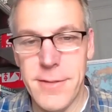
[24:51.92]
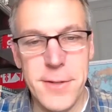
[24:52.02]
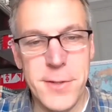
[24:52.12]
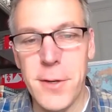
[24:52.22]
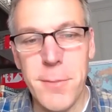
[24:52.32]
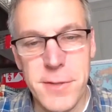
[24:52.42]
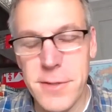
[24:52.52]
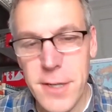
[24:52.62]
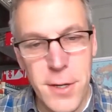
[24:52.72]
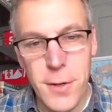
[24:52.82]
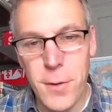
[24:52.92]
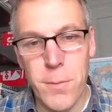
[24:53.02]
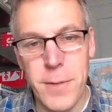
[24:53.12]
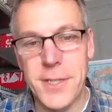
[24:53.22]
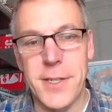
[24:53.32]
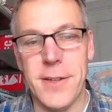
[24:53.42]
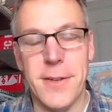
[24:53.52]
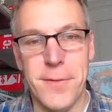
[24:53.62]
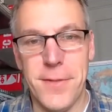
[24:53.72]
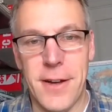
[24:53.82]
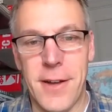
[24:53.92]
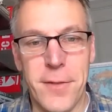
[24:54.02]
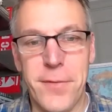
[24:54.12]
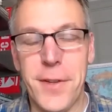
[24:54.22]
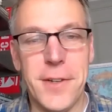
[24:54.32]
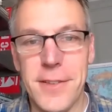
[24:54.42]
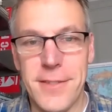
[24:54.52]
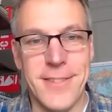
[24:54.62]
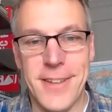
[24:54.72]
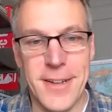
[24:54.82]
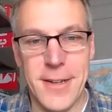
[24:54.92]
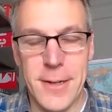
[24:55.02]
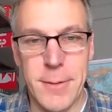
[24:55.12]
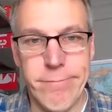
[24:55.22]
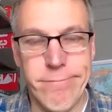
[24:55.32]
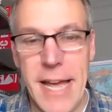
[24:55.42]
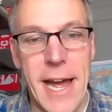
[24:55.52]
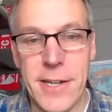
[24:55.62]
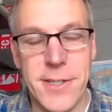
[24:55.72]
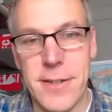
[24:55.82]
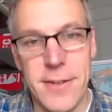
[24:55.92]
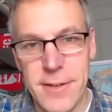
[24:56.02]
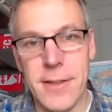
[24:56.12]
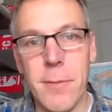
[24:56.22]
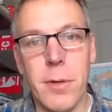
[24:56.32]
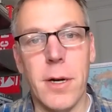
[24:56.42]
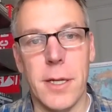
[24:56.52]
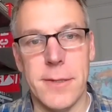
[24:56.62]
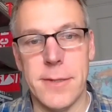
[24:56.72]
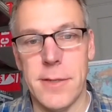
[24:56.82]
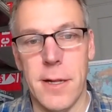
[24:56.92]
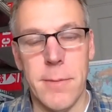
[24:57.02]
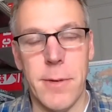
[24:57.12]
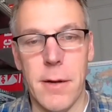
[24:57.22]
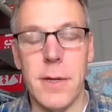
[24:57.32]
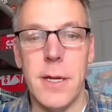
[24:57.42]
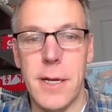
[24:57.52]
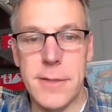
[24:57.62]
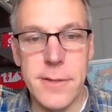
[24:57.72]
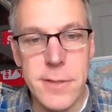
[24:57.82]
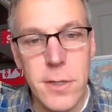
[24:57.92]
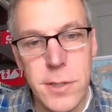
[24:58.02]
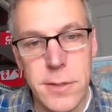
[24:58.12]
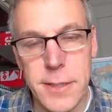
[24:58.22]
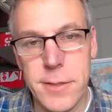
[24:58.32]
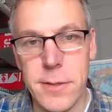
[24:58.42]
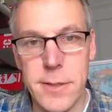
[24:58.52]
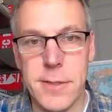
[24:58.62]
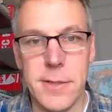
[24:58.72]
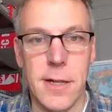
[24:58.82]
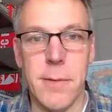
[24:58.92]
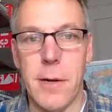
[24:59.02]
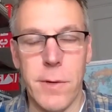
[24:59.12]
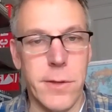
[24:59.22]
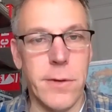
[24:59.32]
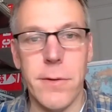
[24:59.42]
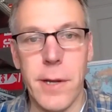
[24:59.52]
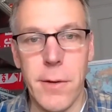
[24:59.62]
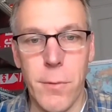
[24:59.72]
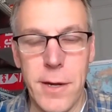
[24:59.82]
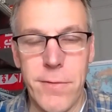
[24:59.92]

there's almost no mention of on the field action in the book. This is all about, it's a social history. This is all about what they're doing away